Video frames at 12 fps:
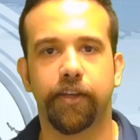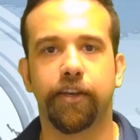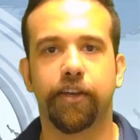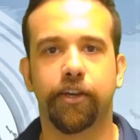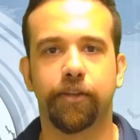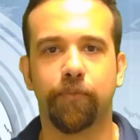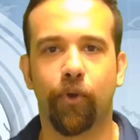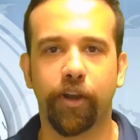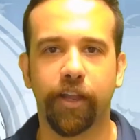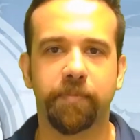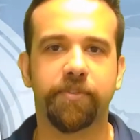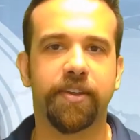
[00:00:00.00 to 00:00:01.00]
Good
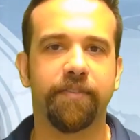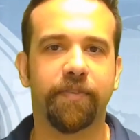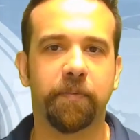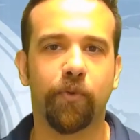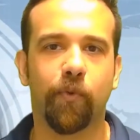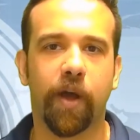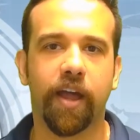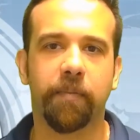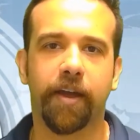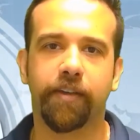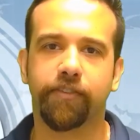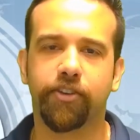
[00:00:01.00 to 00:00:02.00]
morning, I'm Steve from
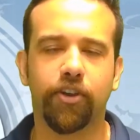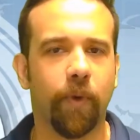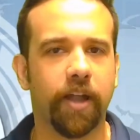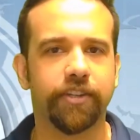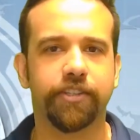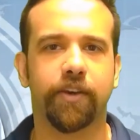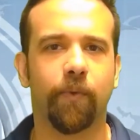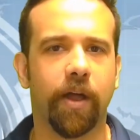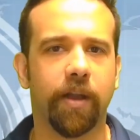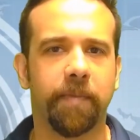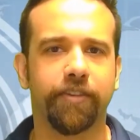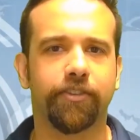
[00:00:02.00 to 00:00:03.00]
Quantamize, and you're watching the
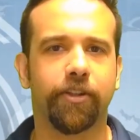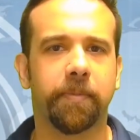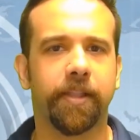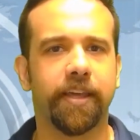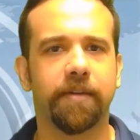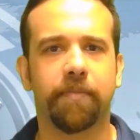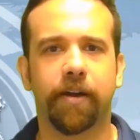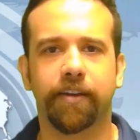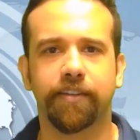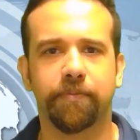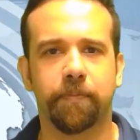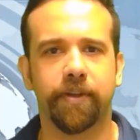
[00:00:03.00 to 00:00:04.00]
Quantamize Global AM
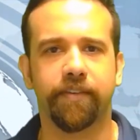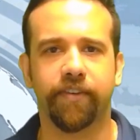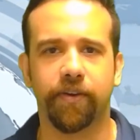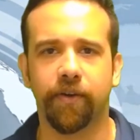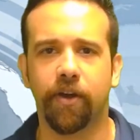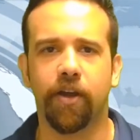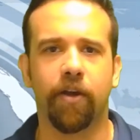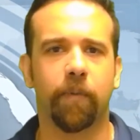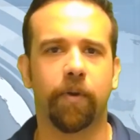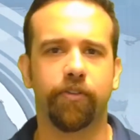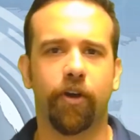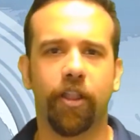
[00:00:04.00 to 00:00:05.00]
Markets Preview,
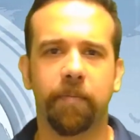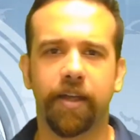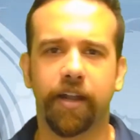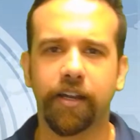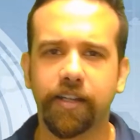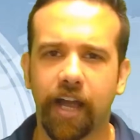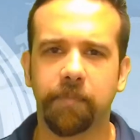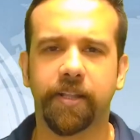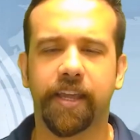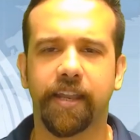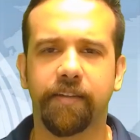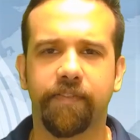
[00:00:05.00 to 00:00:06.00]
where it's all about
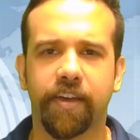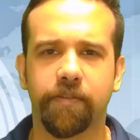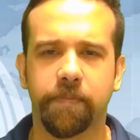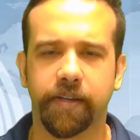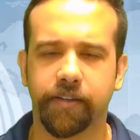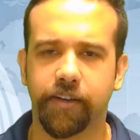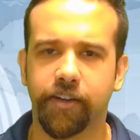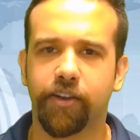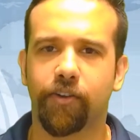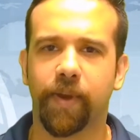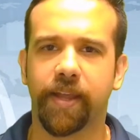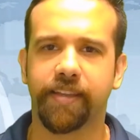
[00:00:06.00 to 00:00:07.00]
uncomplicated investment,
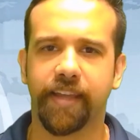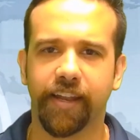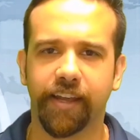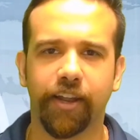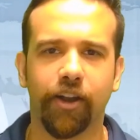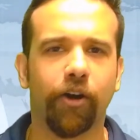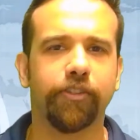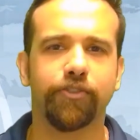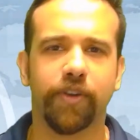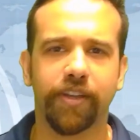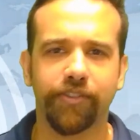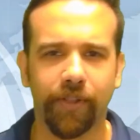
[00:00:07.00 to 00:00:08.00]
great data, and all the
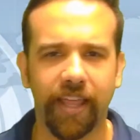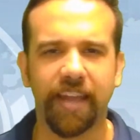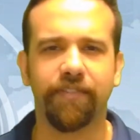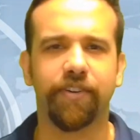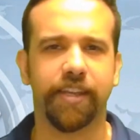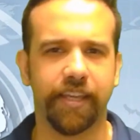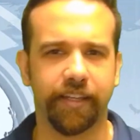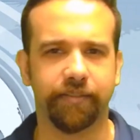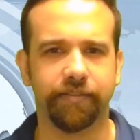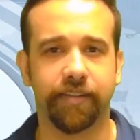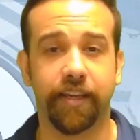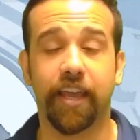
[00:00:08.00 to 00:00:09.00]
trades you'll ever need.
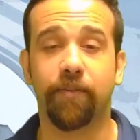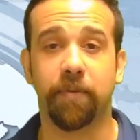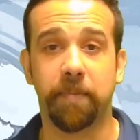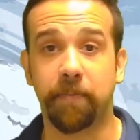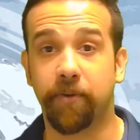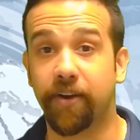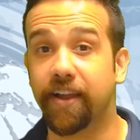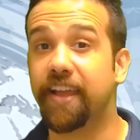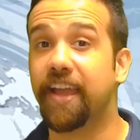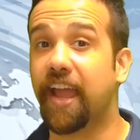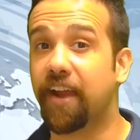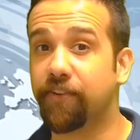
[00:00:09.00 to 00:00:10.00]
And remember,
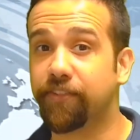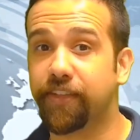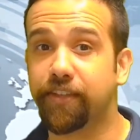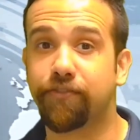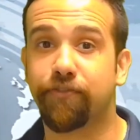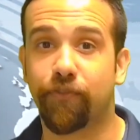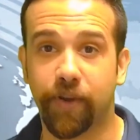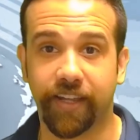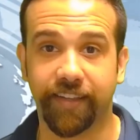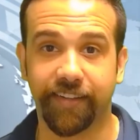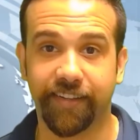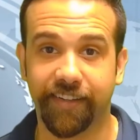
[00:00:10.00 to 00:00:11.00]
everything's free.
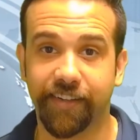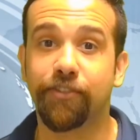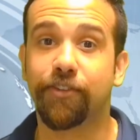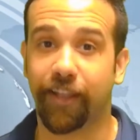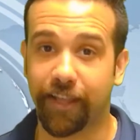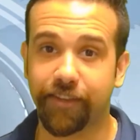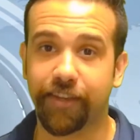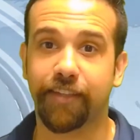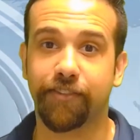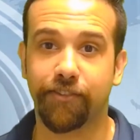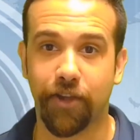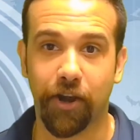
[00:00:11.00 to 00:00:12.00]
So let's get
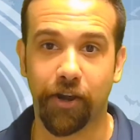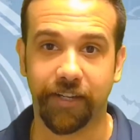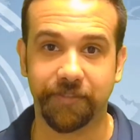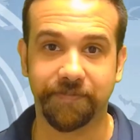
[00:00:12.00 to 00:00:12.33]
started.